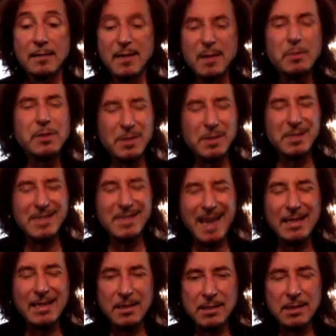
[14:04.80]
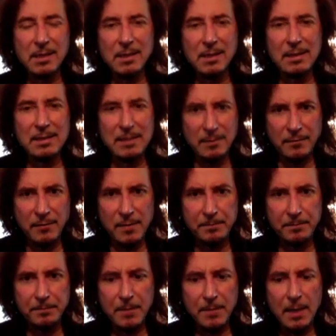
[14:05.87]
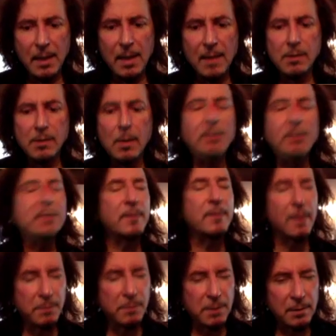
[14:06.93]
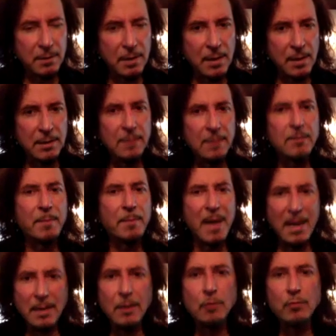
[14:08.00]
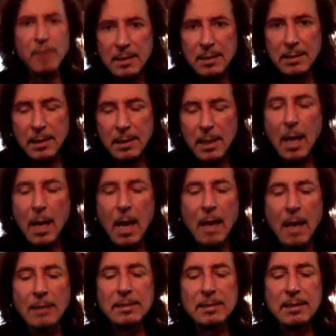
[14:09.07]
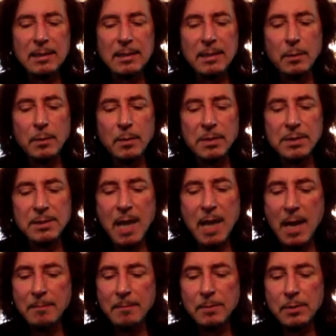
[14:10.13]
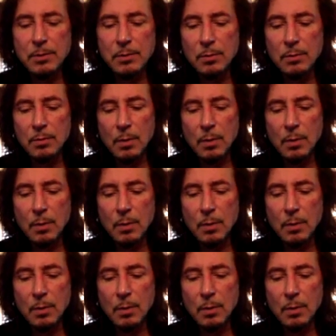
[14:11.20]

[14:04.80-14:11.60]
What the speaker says: were just stylistically different. So I didn't think it was a good idea. And the band agreed until it was time to